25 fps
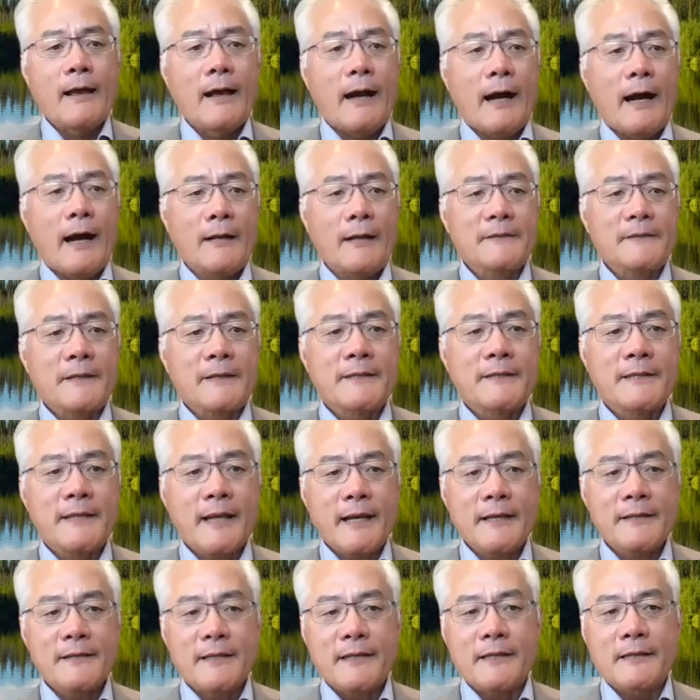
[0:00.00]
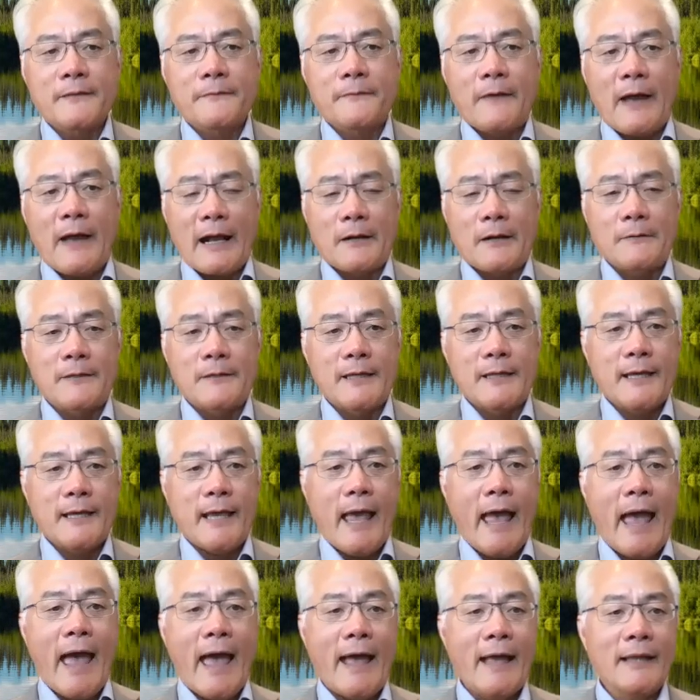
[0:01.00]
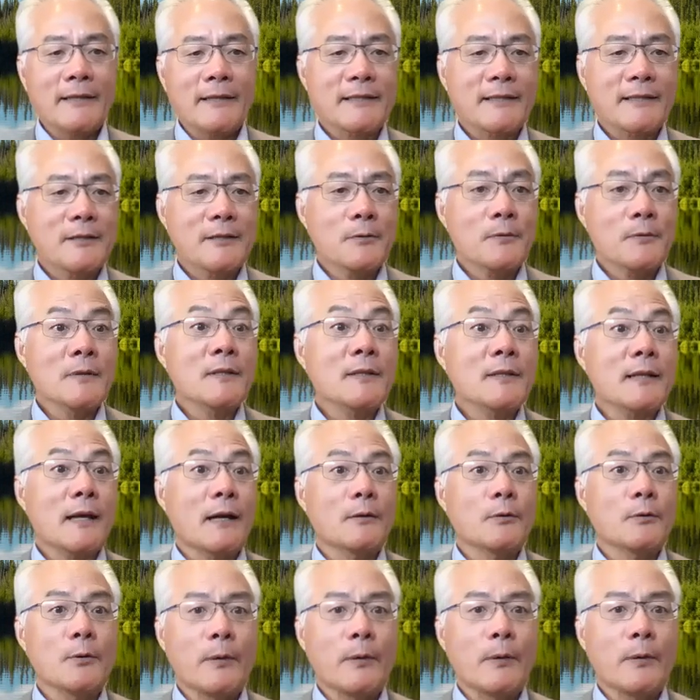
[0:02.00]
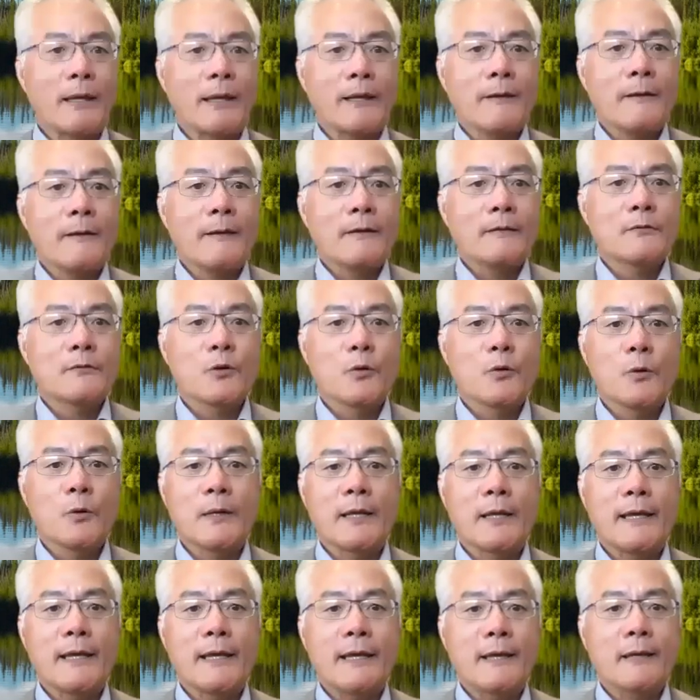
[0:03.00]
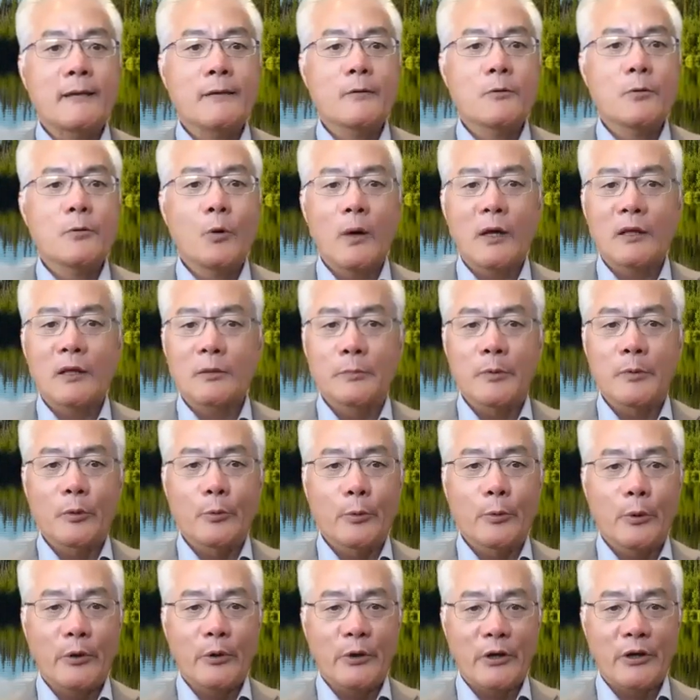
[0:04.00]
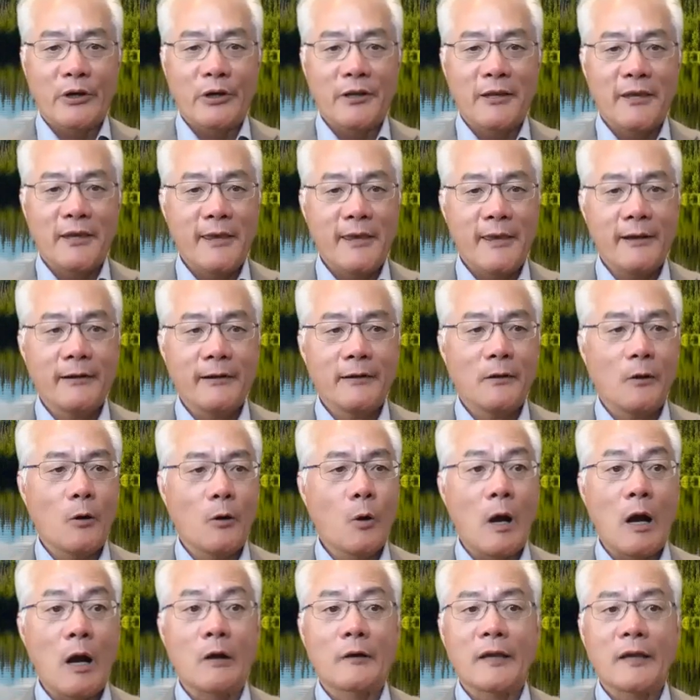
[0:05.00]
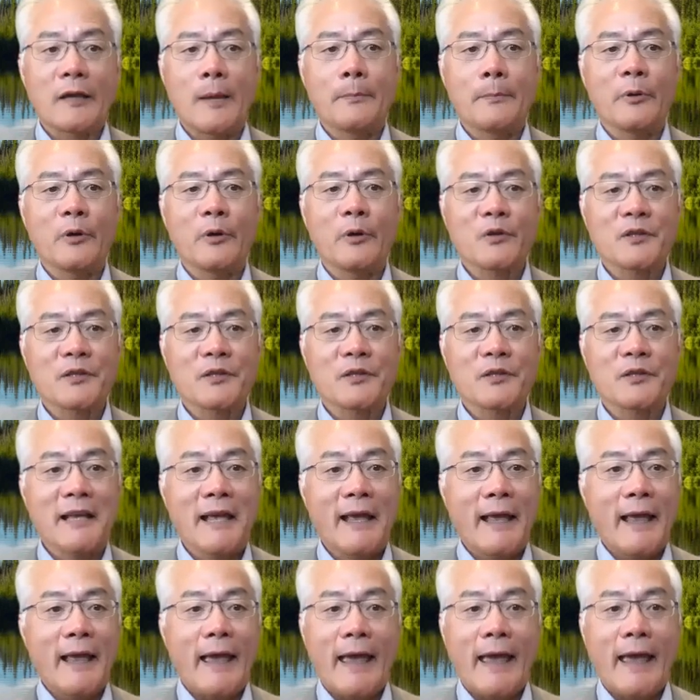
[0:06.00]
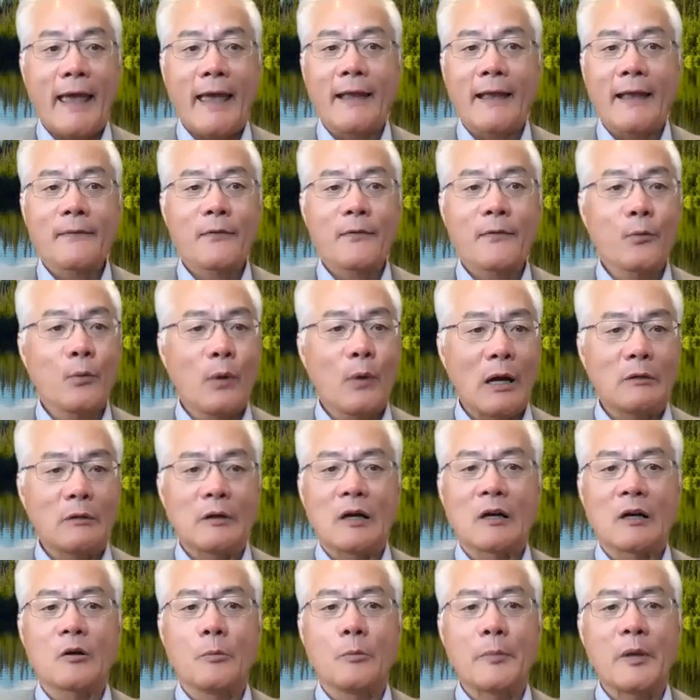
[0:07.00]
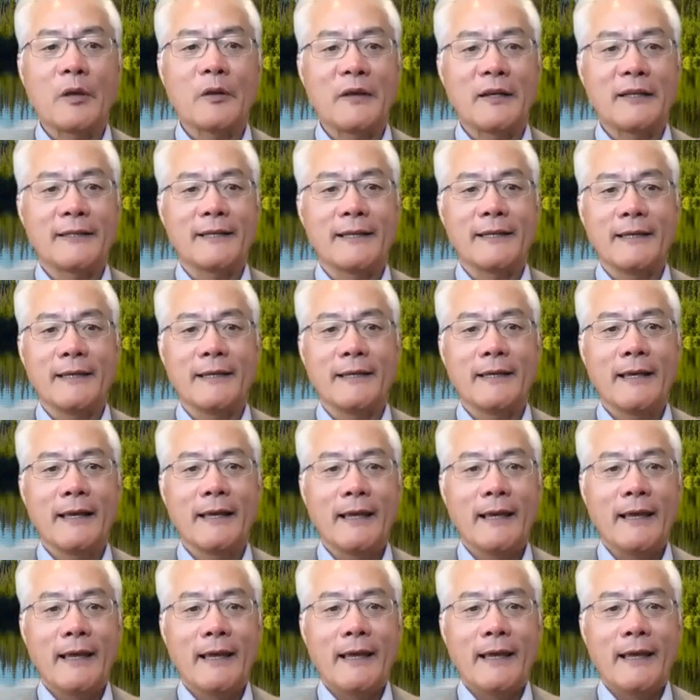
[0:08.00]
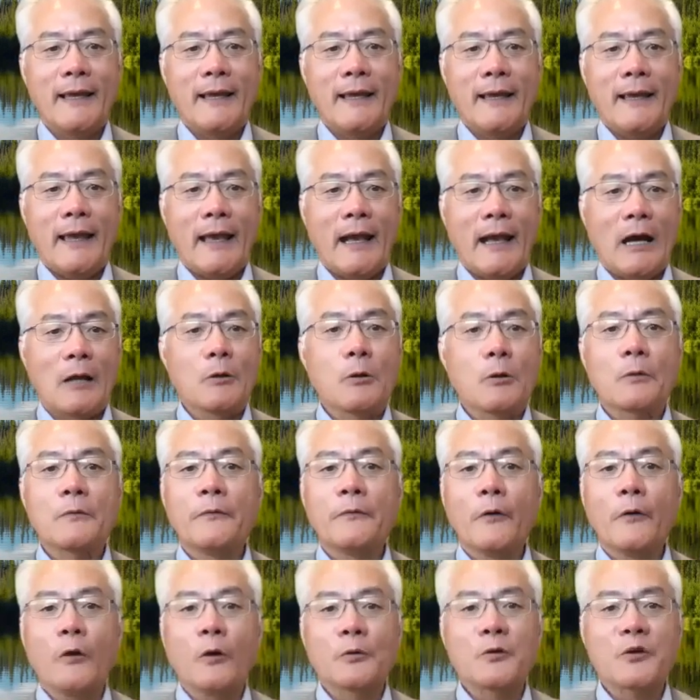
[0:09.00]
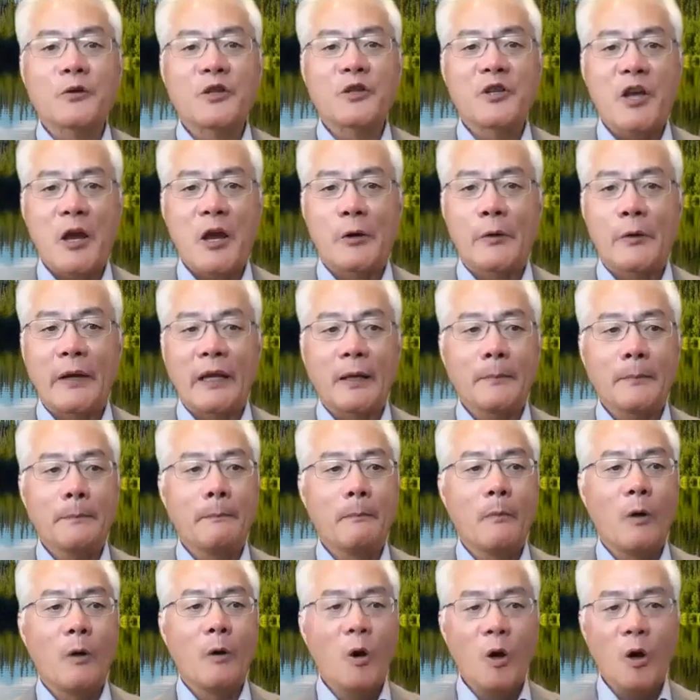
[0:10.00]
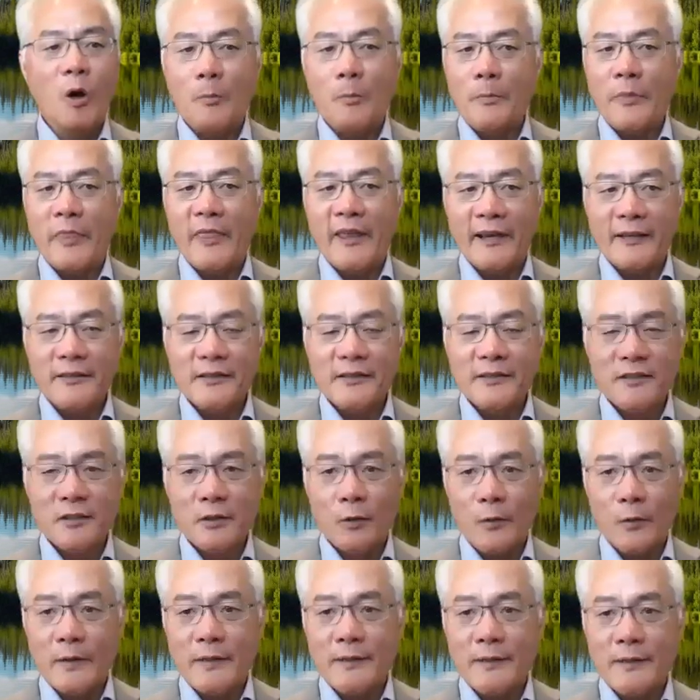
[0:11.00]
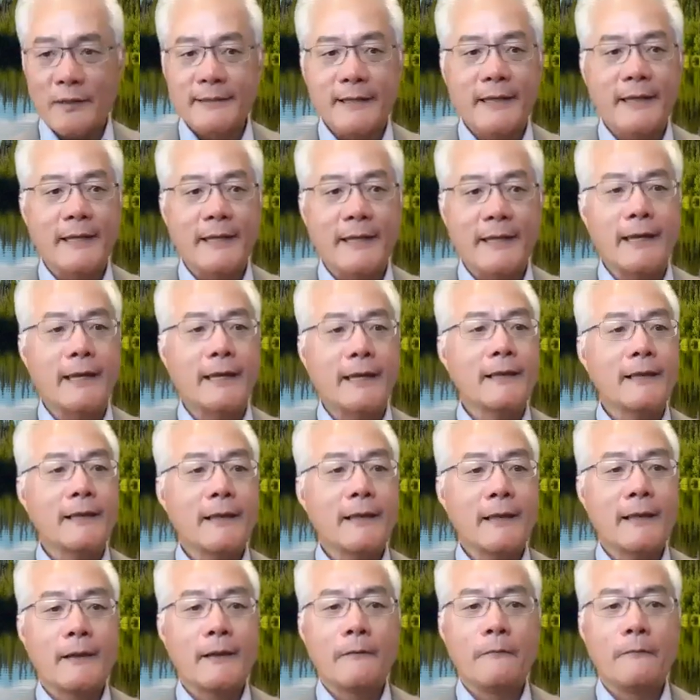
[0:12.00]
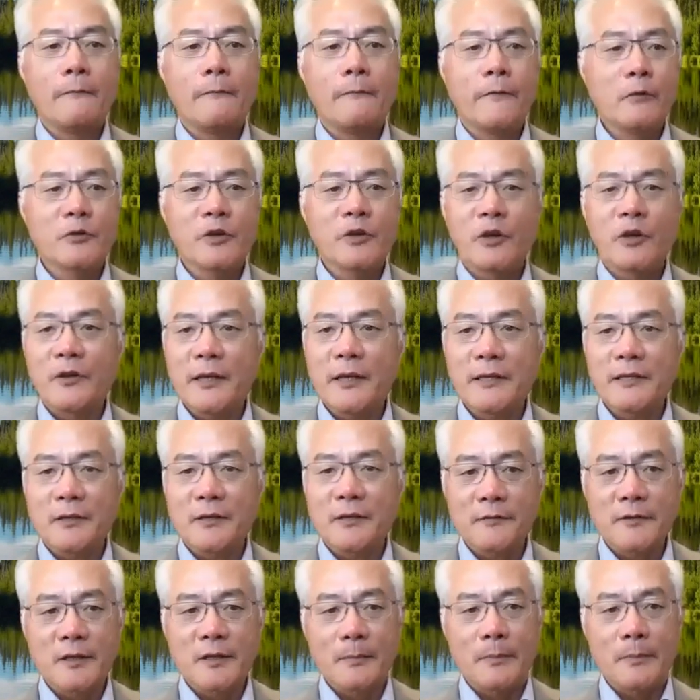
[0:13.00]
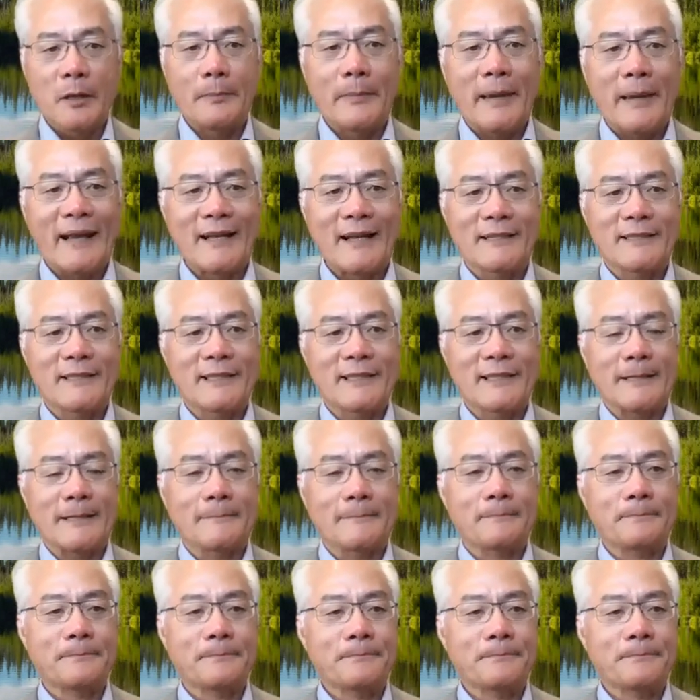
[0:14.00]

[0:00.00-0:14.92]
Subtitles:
Arts and sciences faculty and students are doing truly incredible work here on our campus and throughout our community. And I look forward to sharing more of their stories in future issues of the magazine.